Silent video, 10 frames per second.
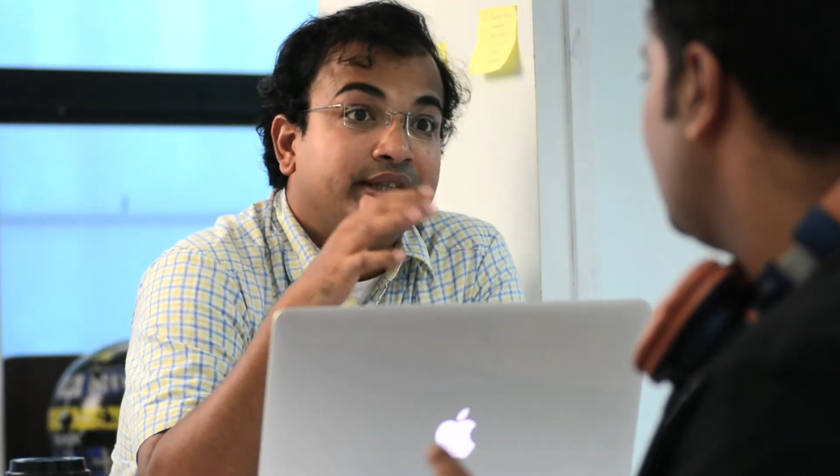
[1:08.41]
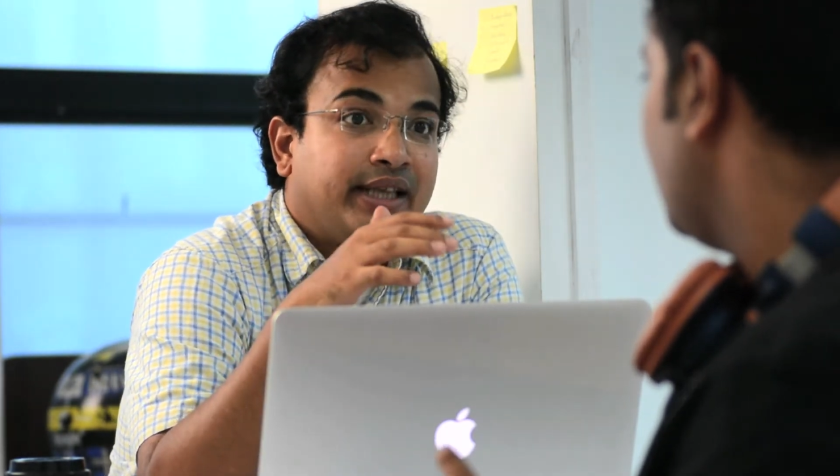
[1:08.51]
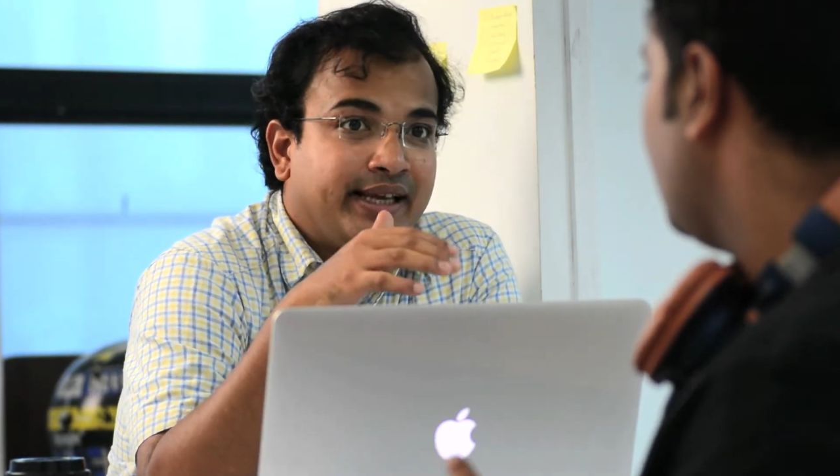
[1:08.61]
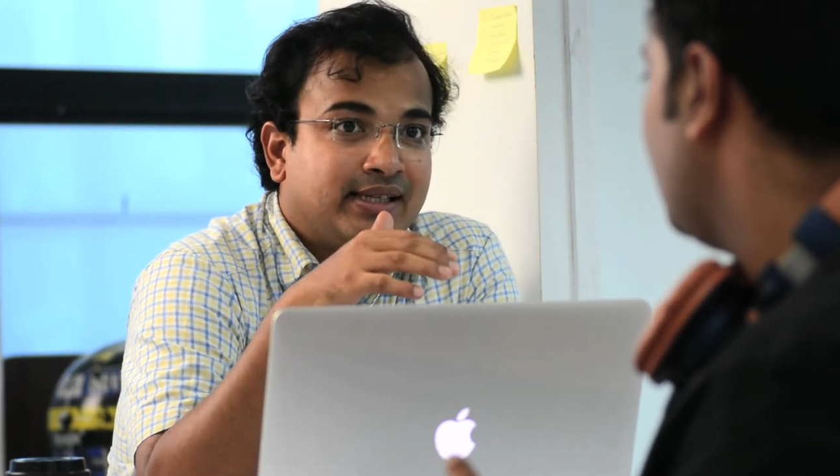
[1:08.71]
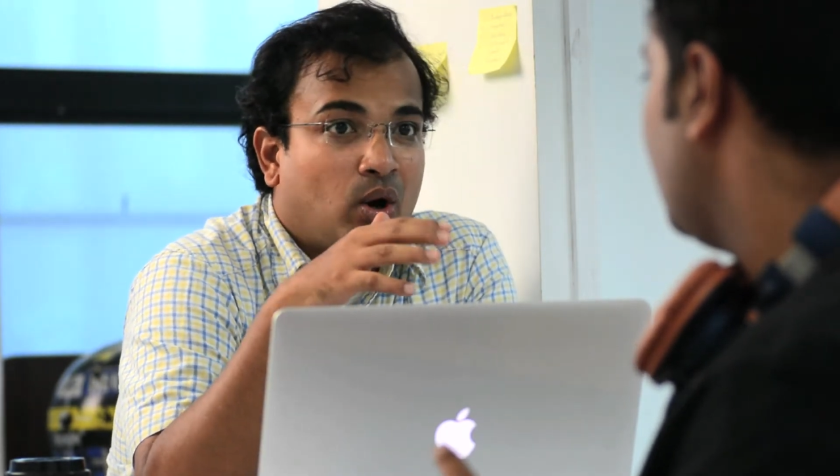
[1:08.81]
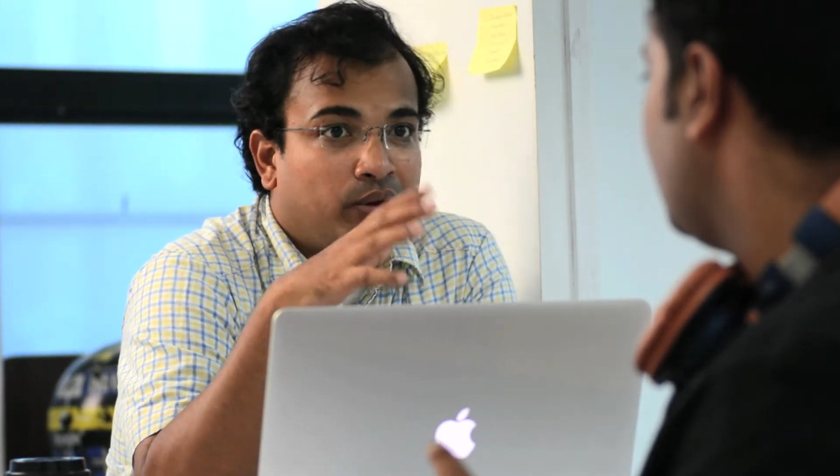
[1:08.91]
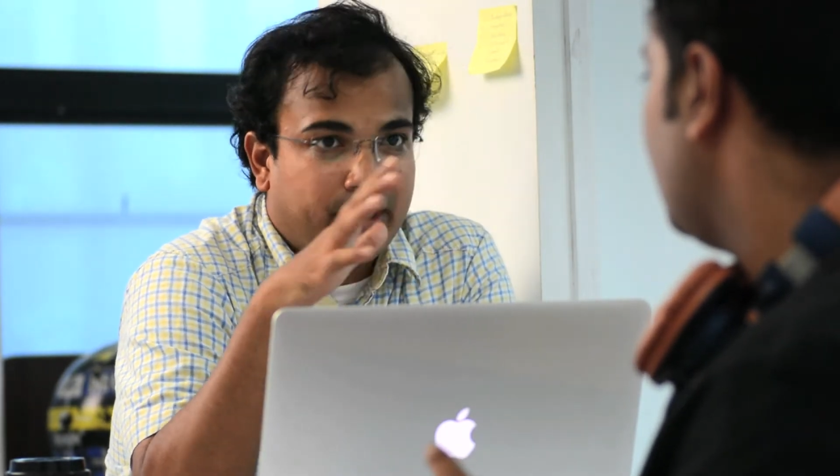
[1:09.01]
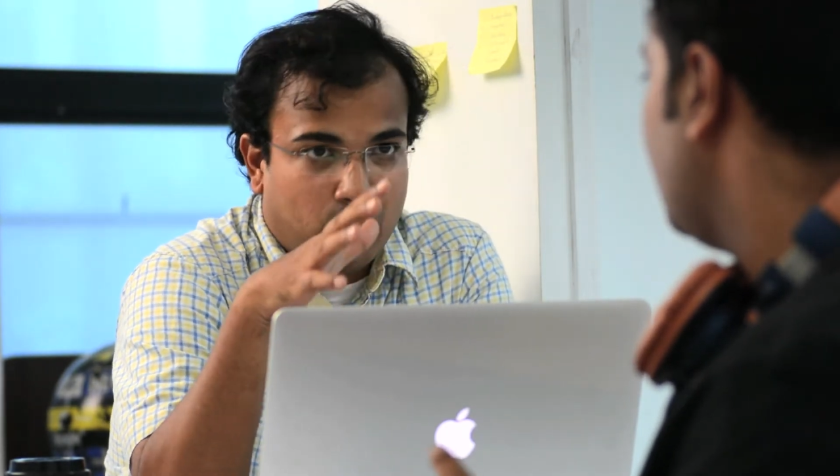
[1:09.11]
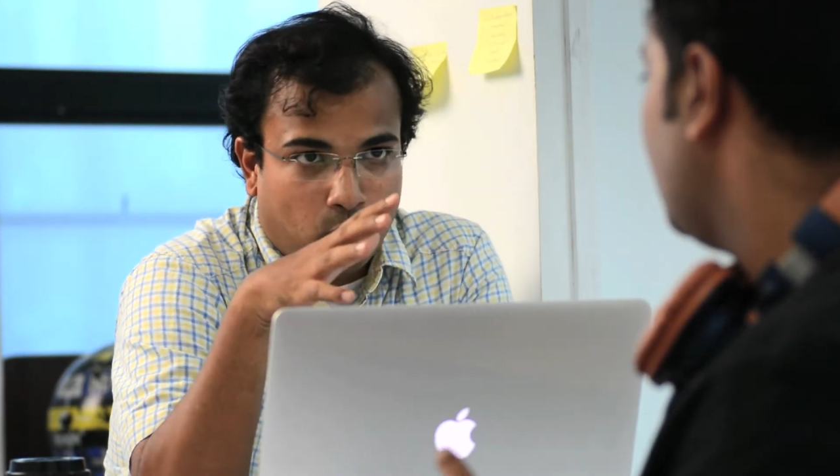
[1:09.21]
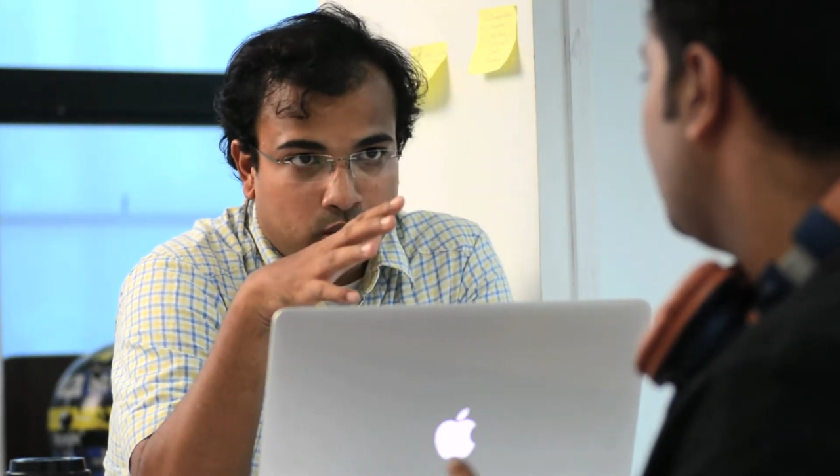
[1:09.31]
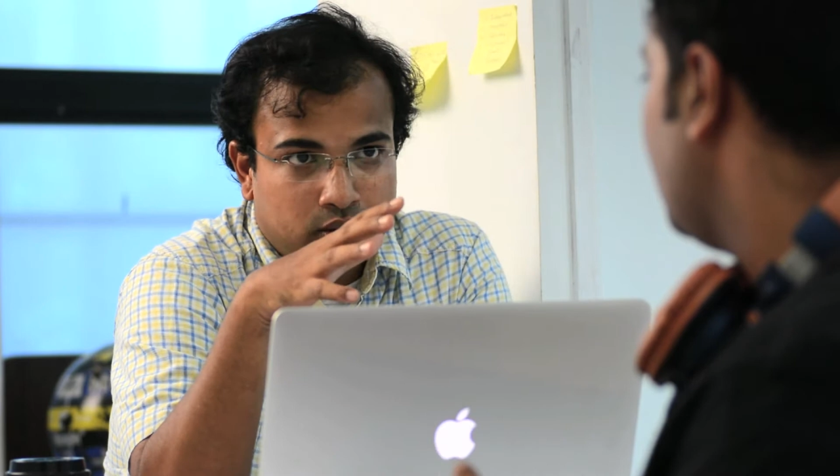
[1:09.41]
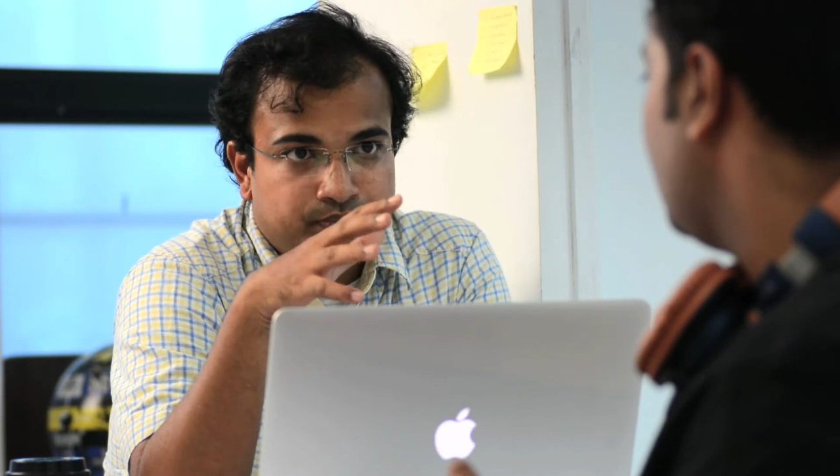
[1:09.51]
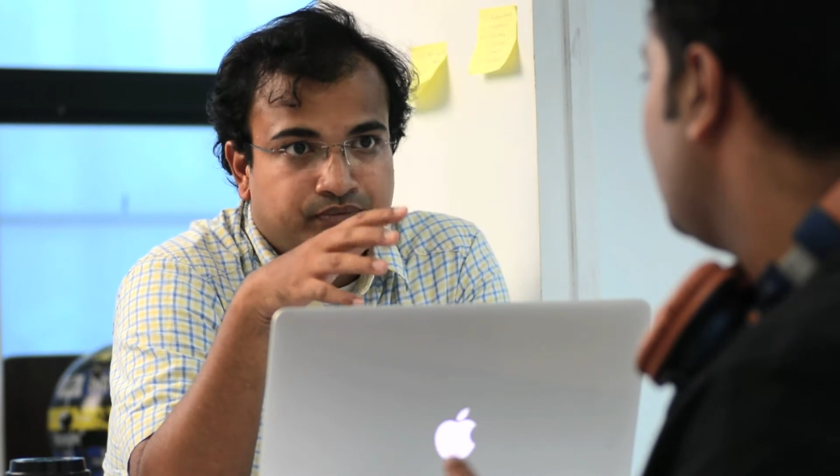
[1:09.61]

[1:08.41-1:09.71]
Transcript: things on their own